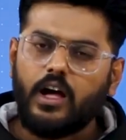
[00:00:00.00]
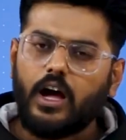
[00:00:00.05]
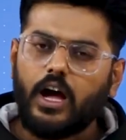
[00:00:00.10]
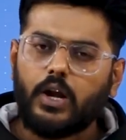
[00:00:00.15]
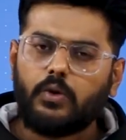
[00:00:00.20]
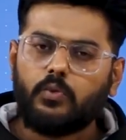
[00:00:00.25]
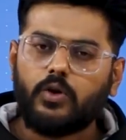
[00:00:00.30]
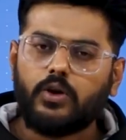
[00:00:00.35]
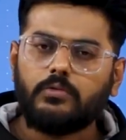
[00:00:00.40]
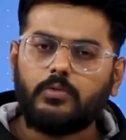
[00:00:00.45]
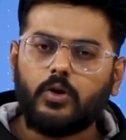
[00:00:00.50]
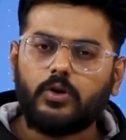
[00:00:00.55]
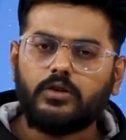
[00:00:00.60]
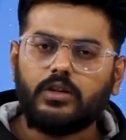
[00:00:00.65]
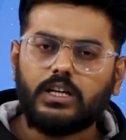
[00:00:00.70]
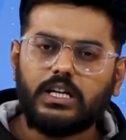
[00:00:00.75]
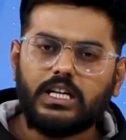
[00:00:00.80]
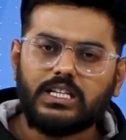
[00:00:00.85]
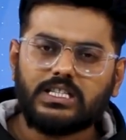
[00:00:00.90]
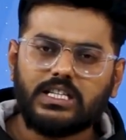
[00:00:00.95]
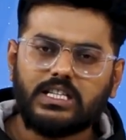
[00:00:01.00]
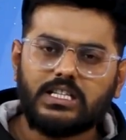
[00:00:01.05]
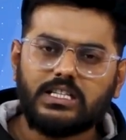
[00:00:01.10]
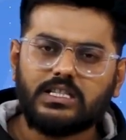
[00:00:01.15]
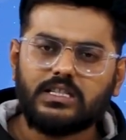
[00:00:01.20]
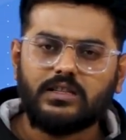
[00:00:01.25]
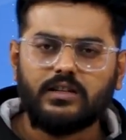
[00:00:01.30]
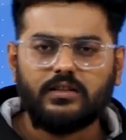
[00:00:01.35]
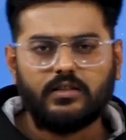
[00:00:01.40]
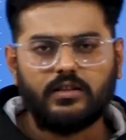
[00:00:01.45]
And what about the
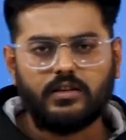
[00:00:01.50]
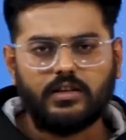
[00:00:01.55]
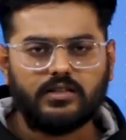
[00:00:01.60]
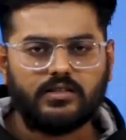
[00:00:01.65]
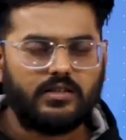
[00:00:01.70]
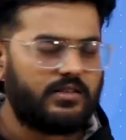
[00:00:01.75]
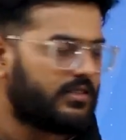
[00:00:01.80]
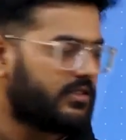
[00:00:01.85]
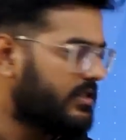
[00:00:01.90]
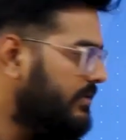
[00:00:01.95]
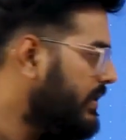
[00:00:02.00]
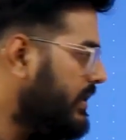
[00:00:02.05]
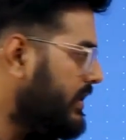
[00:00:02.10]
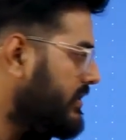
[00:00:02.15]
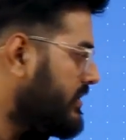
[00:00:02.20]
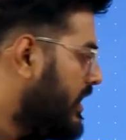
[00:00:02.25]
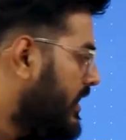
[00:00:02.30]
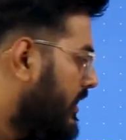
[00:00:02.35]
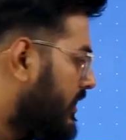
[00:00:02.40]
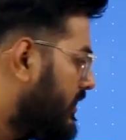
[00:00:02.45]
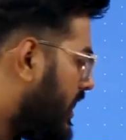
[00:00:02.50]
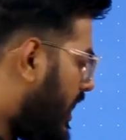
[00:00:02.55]
distance? The element remains